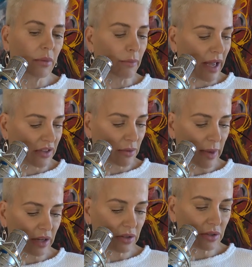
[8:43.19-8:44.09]

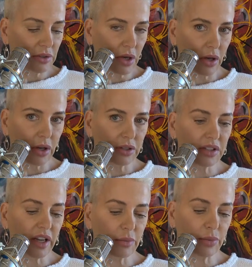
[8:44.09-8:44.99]
Mathematical
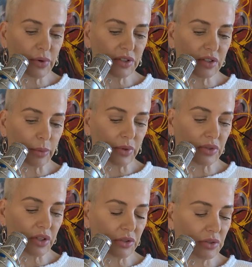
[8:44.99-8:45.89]
laws and
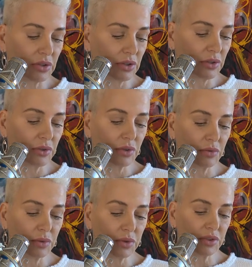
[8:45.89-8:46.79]
principles include the
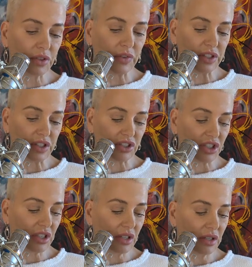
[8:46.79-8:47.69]
rules of
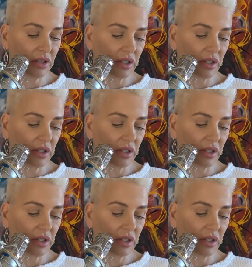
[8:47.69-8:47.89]
addition,